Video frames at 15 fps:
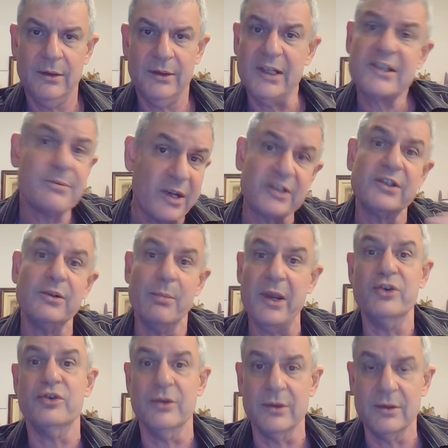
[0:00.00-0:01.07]
That's
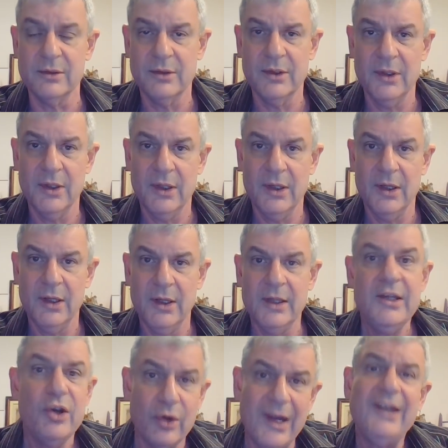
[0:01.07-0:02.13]
masturbation.
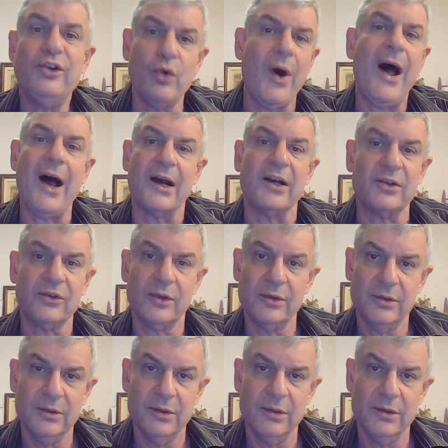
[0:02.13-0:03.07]
You need to act.